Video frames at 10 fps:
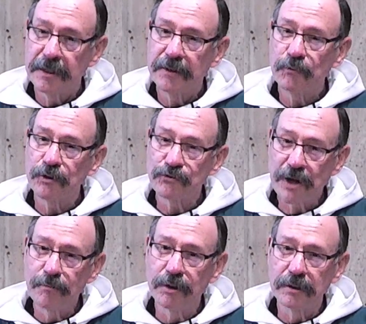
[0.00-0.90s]
We're in
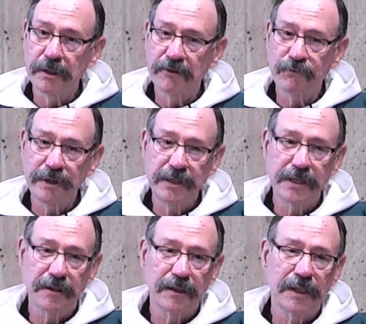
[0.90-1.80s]
trouble if we
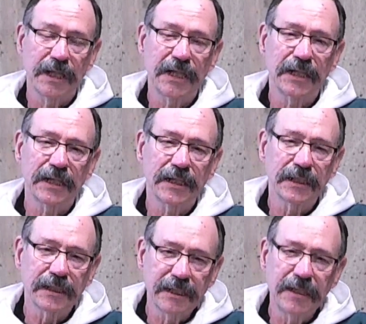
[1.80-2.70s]

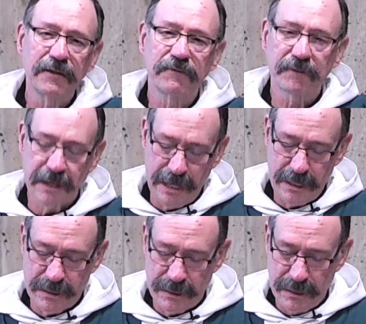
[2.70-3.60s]
live
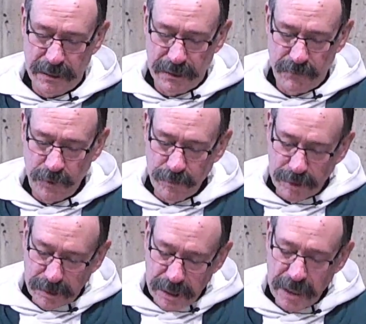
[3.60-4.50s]
like we
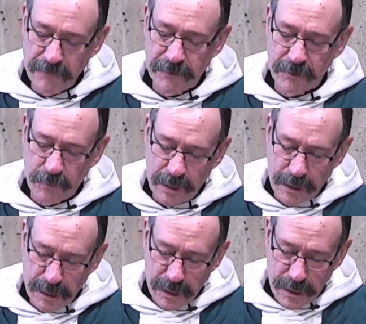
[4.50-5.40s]
believe that we
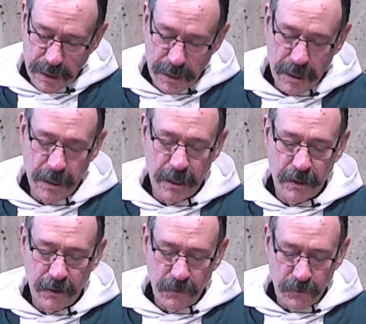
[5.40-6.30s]

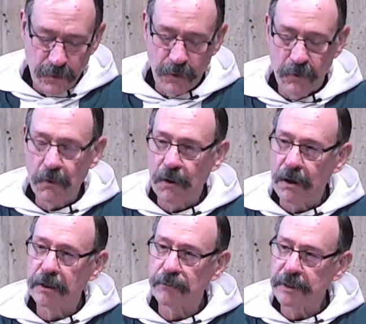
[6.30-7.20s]
know all
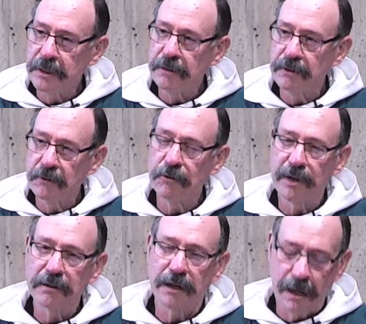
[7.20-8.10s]
that we need to know
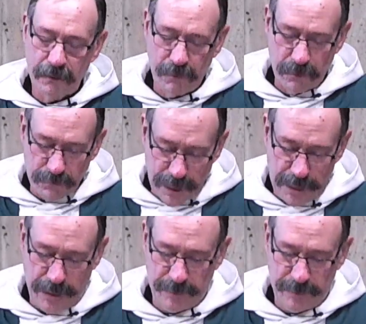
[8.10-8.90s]
about God already.